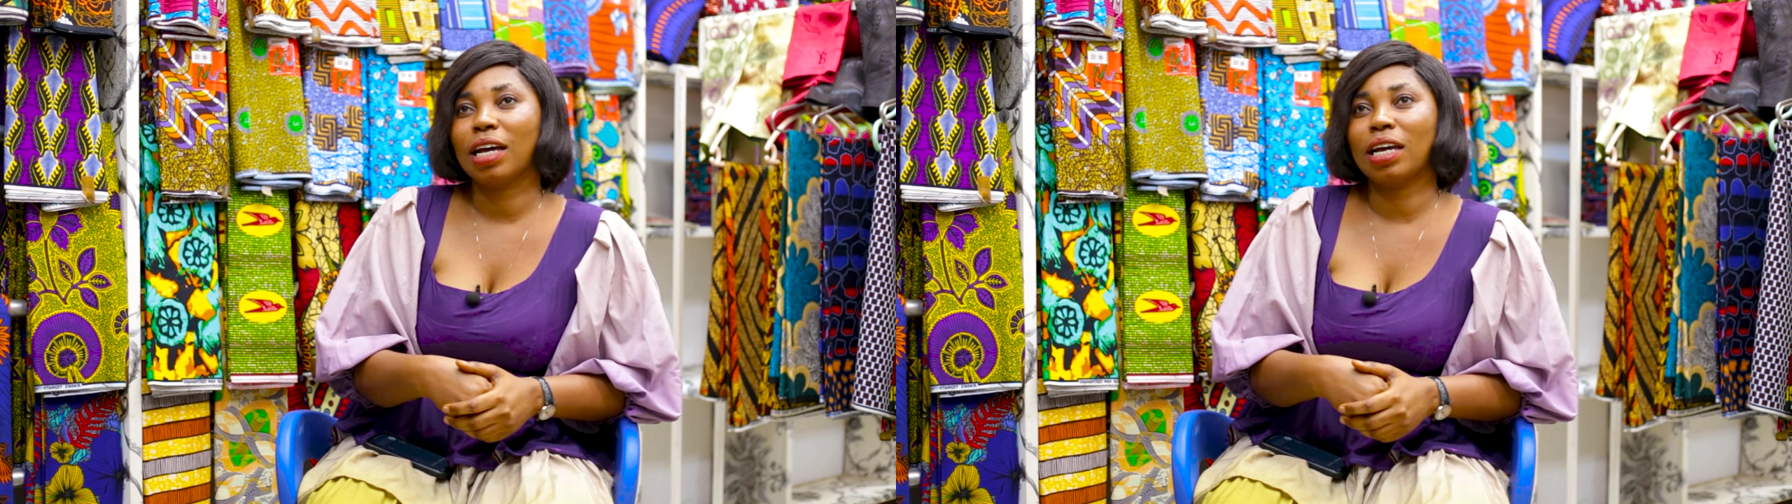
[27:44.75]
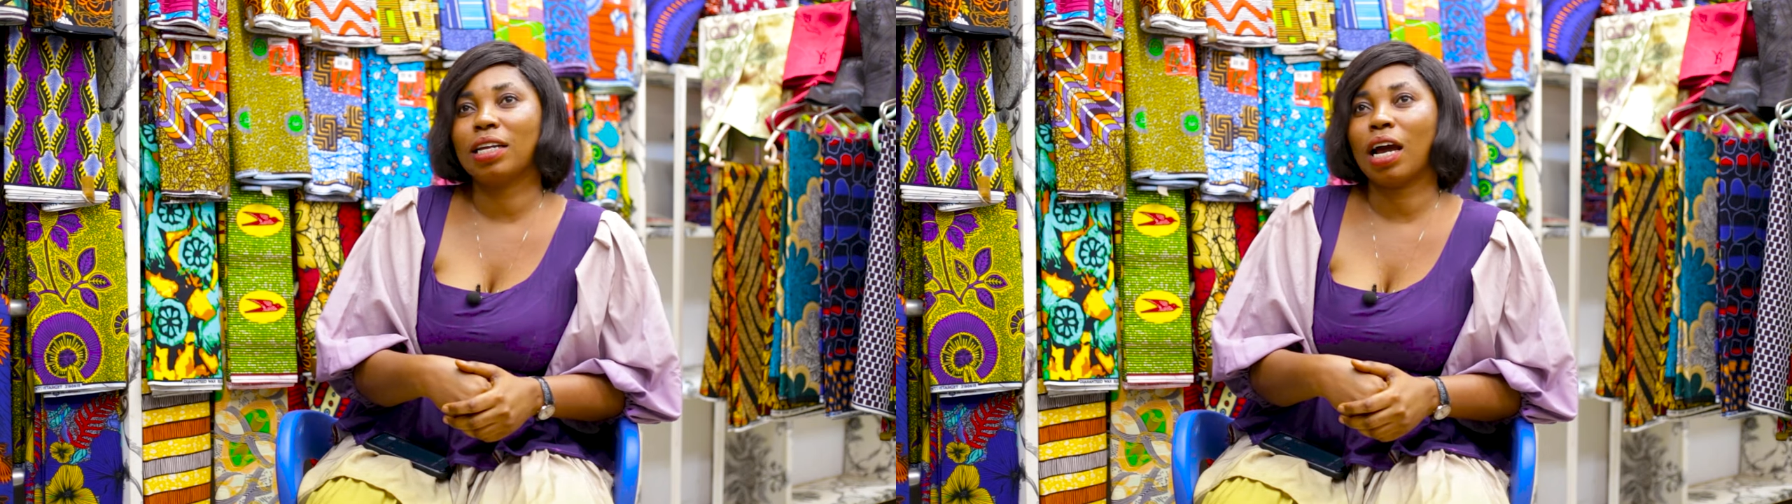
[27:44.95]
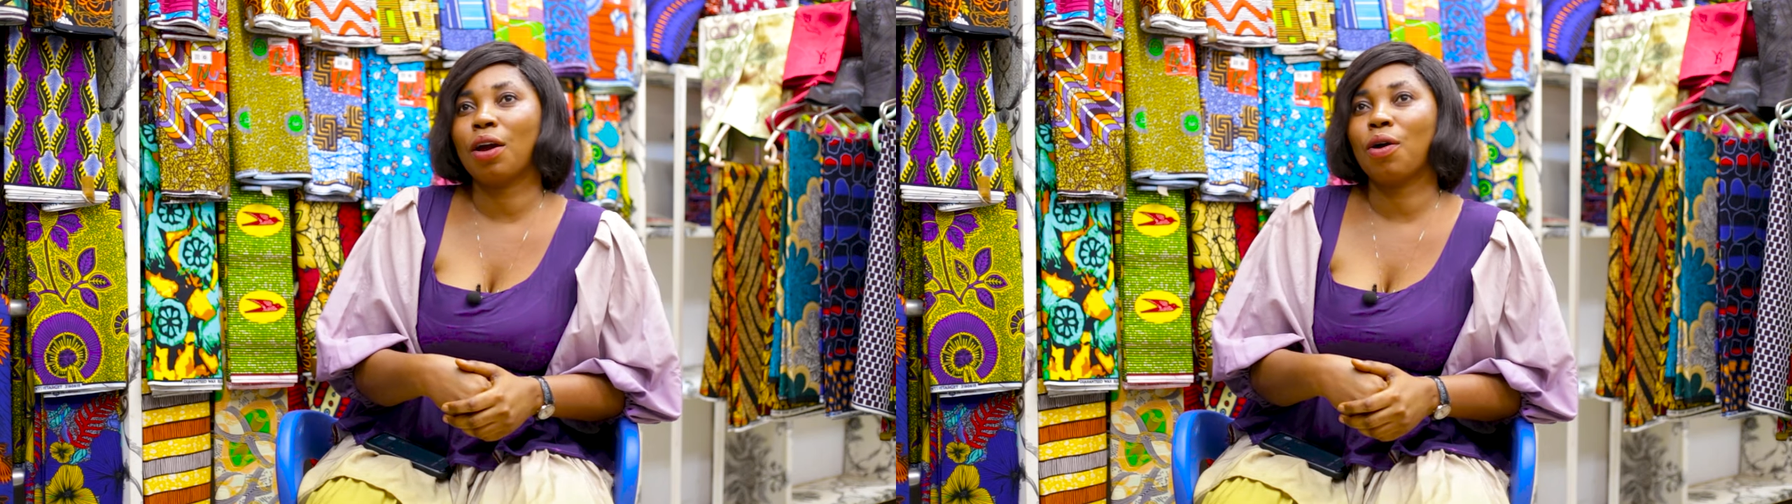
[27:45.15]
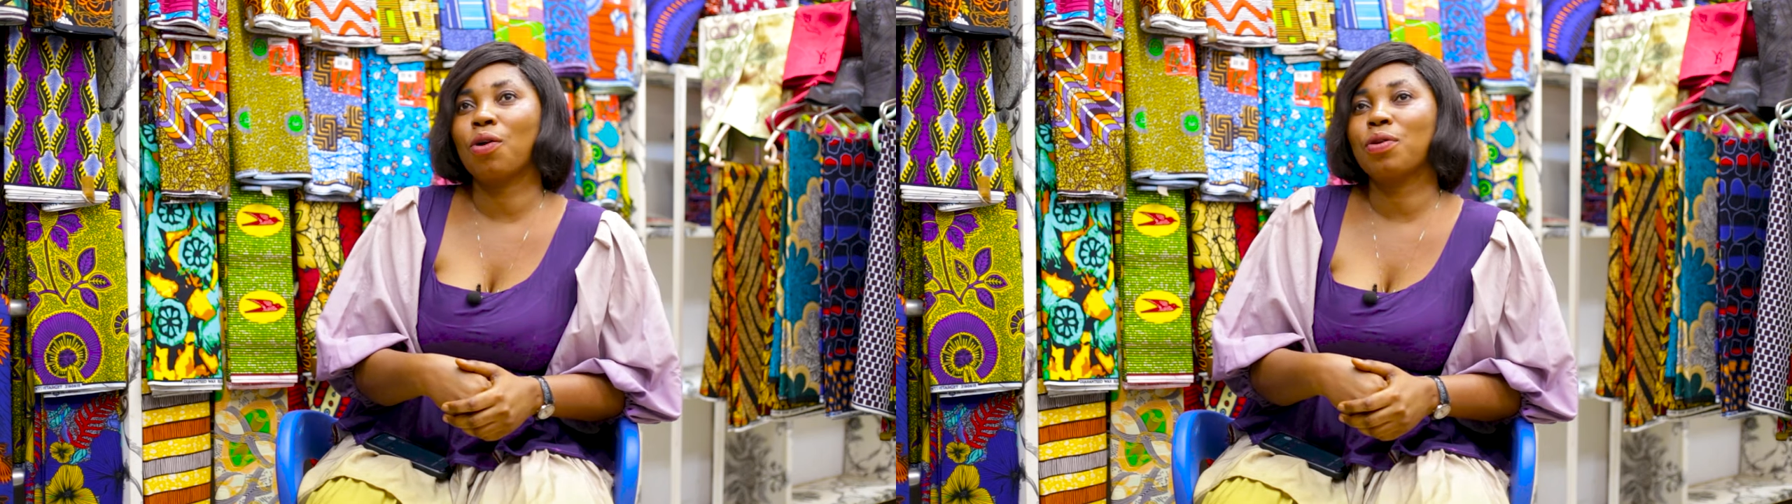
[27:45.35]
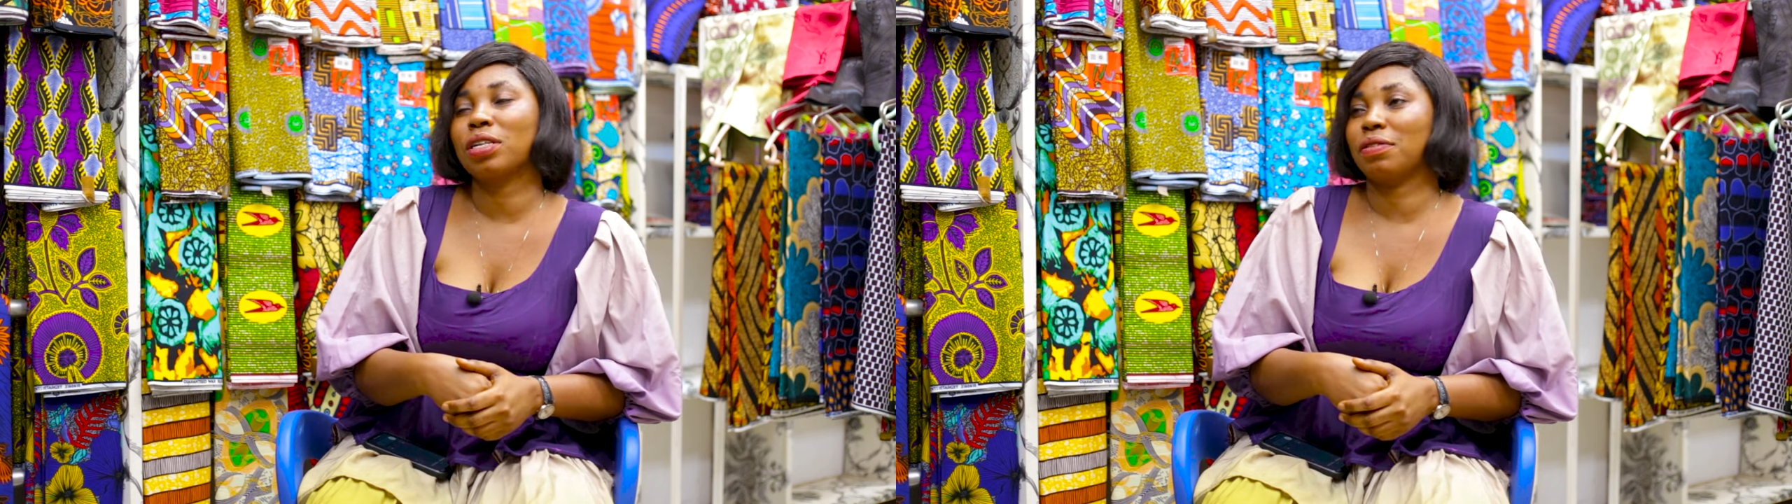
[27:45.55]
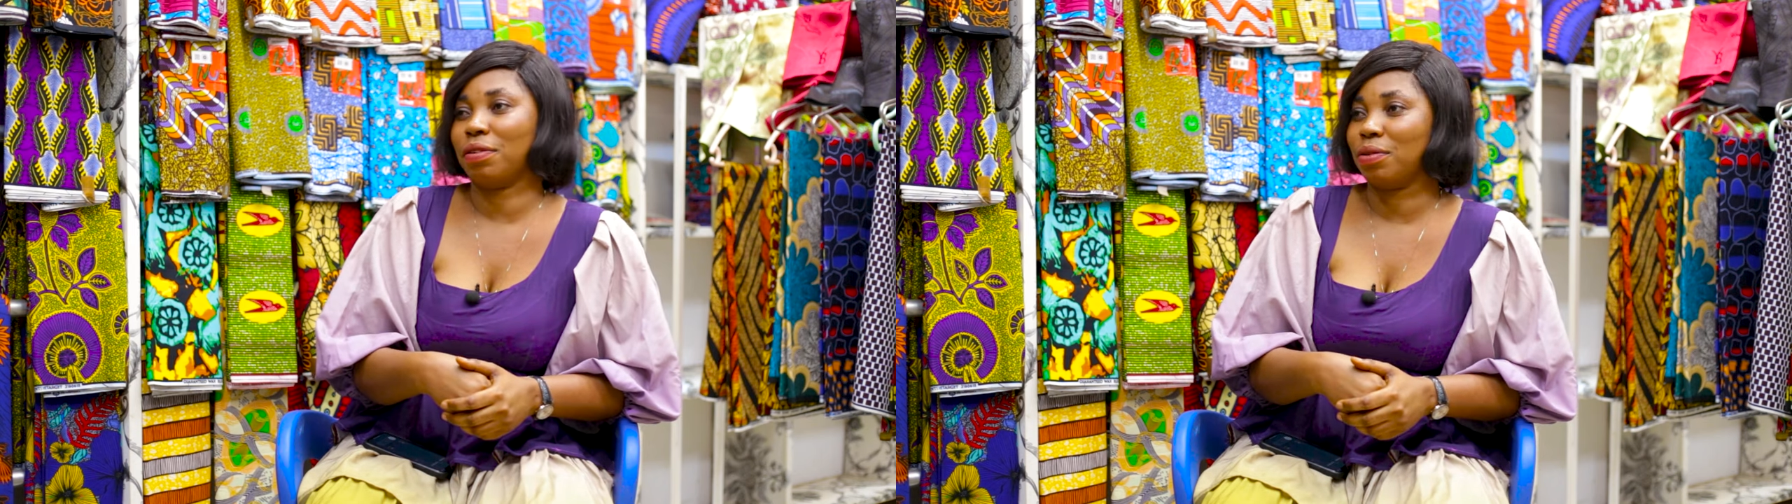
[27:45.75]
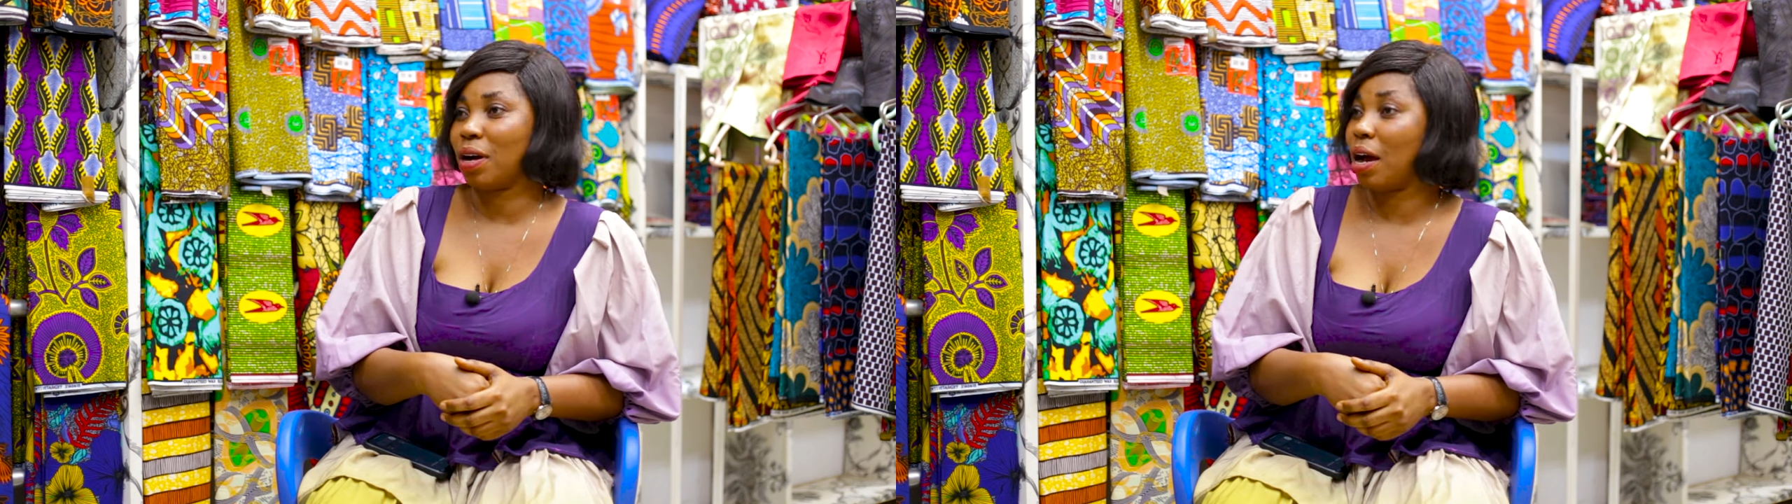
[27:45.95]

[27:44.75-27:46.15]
and I always feel